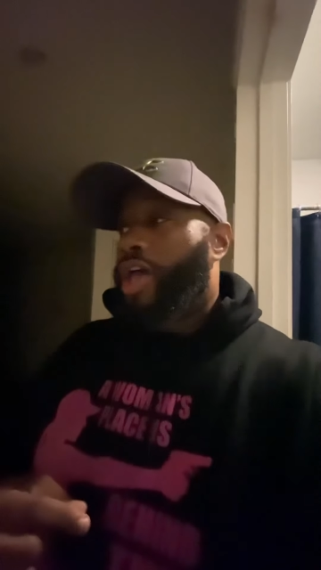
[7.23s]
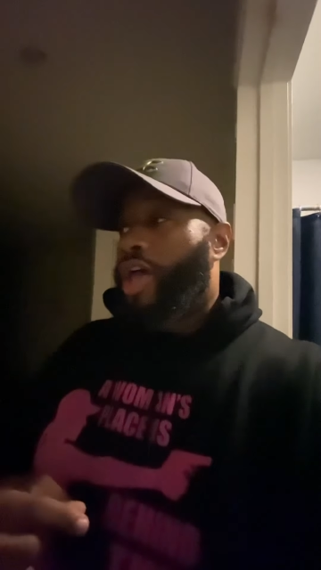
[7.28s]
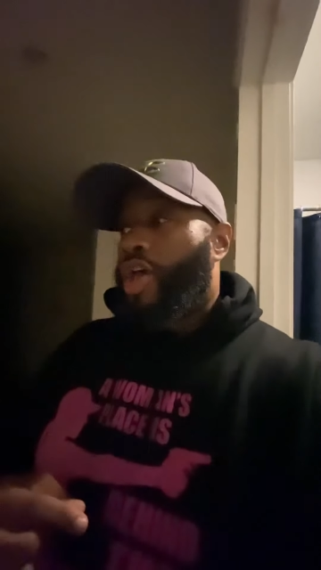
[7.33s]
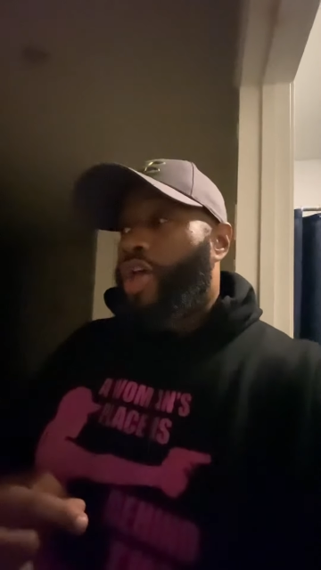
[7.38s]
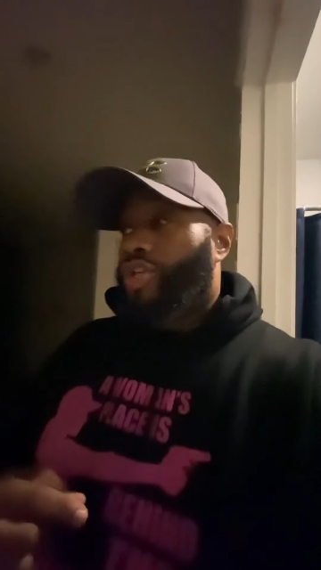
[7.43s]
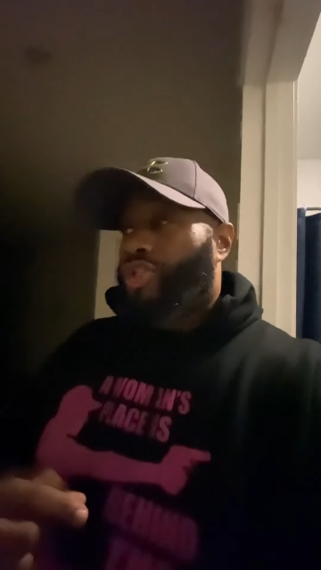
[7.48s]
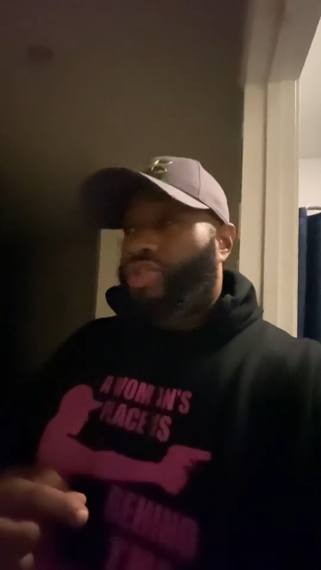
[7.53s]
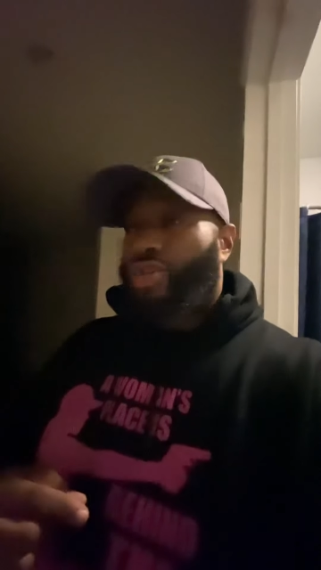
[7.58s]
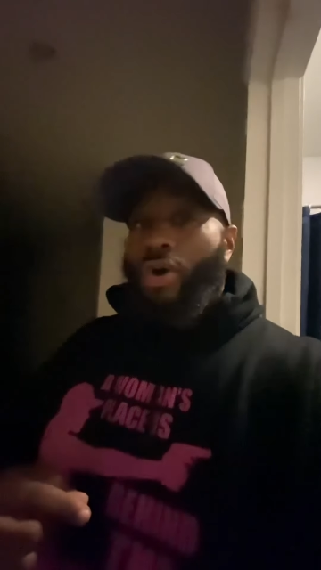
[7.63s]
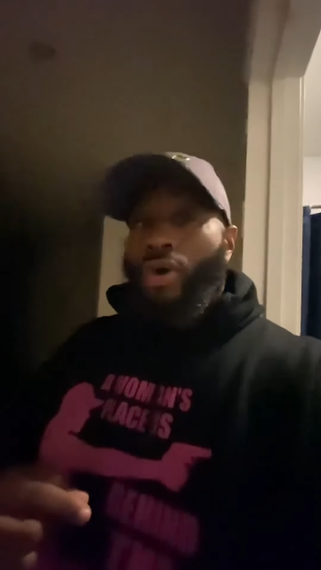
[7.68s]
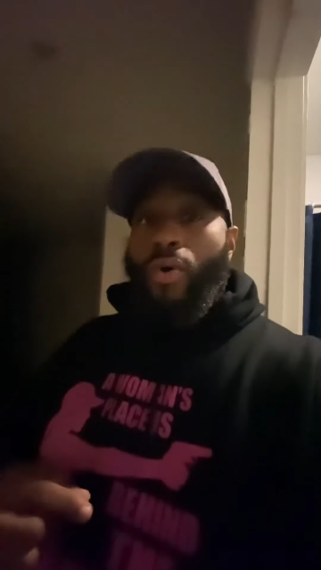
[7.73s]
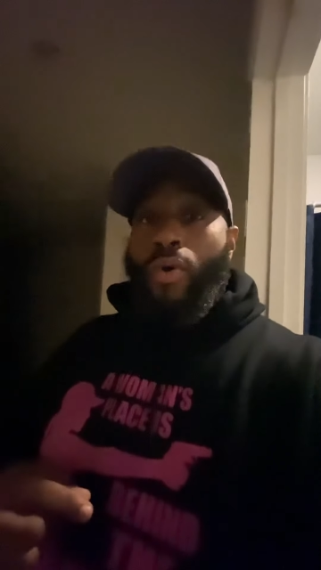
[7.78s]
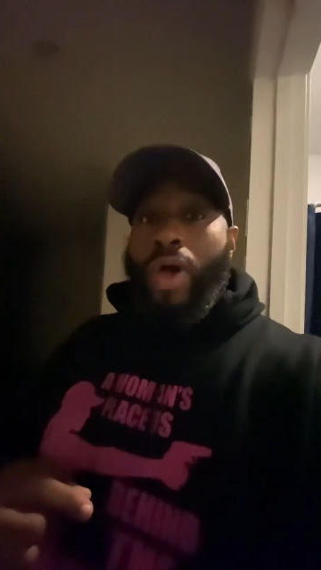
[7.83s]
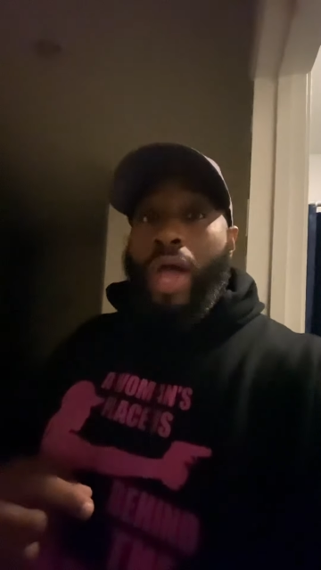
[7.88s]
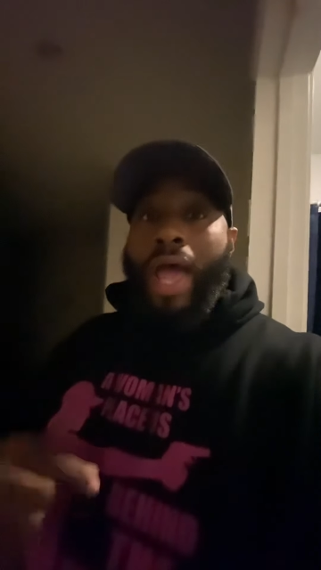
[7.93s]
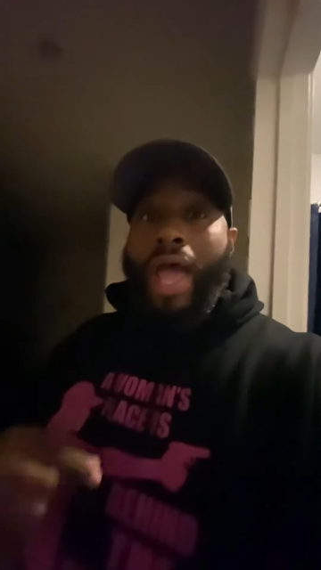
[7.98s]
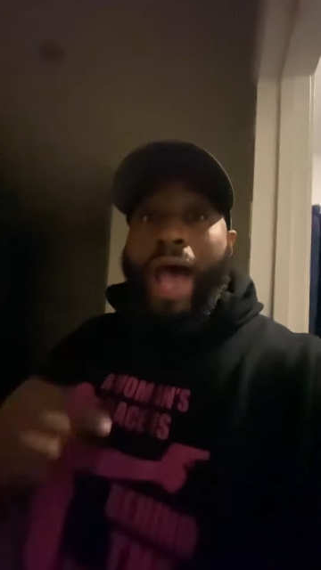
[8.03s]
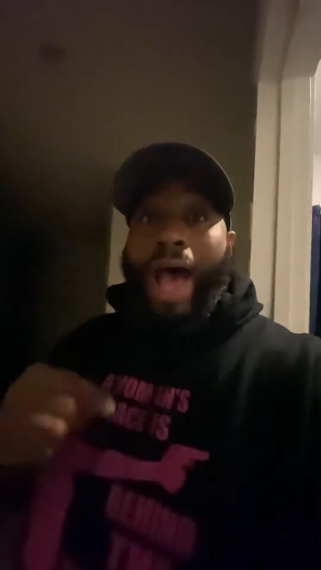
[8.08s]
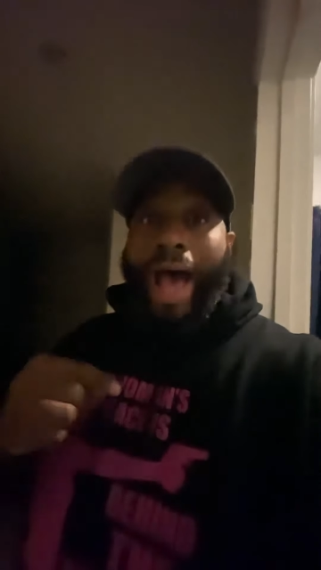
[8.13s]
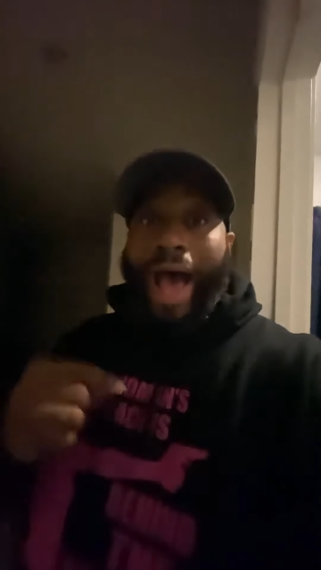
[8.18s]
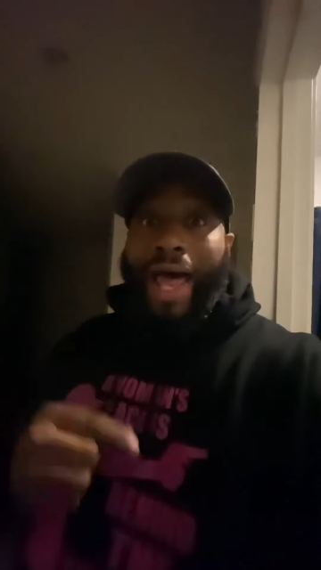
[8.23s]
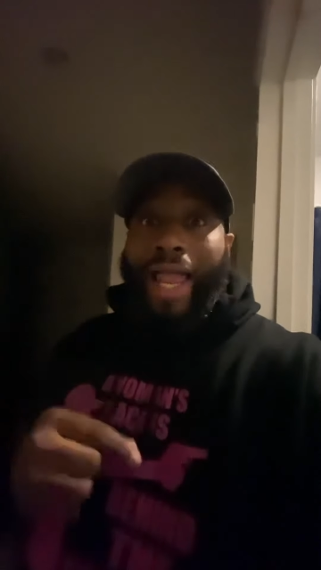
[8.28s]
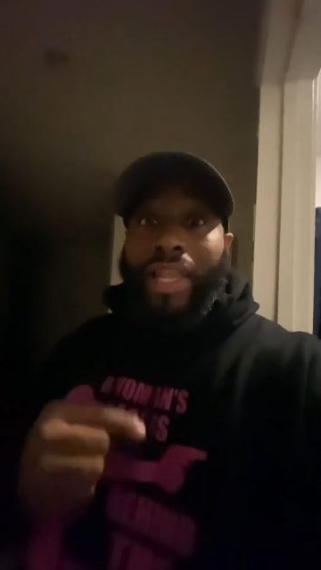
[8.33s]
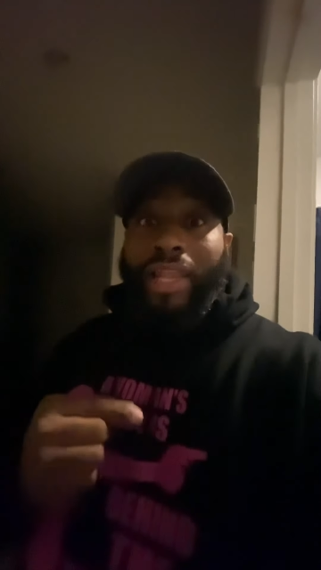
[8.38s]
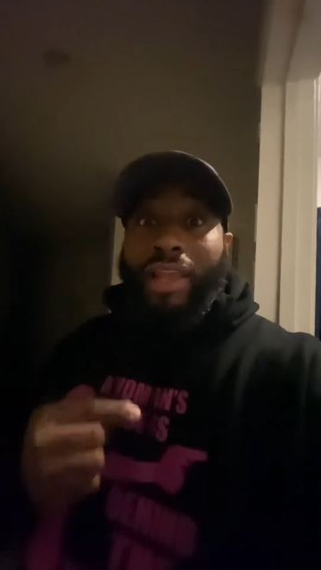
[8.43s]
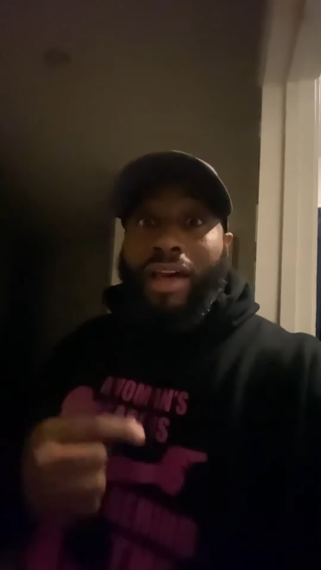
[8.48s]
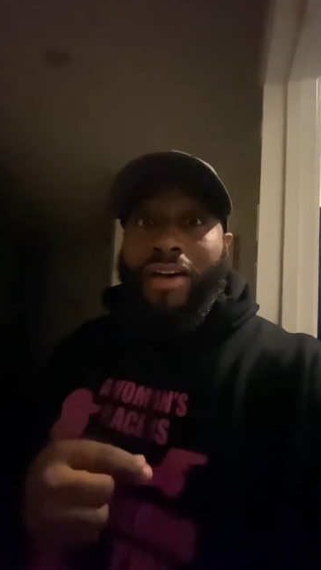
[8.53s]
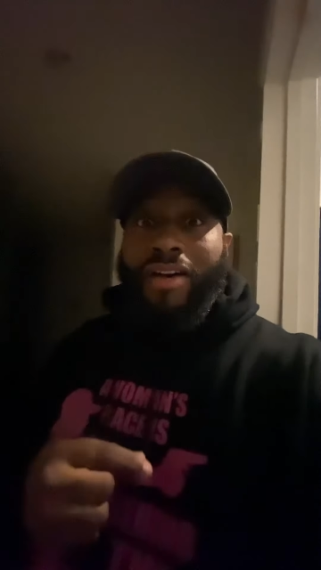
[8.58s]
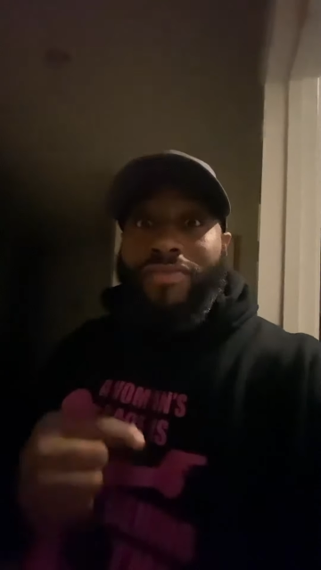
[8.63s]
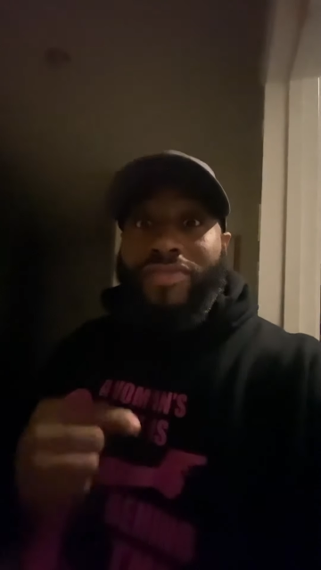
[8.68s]
So I
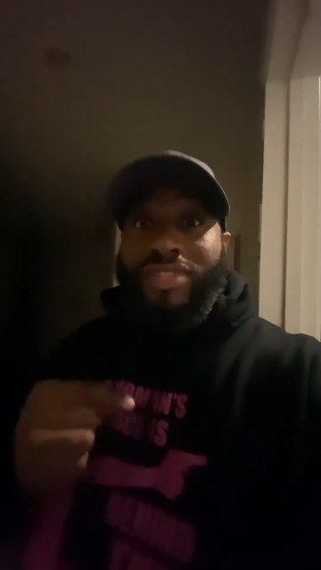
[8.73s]
love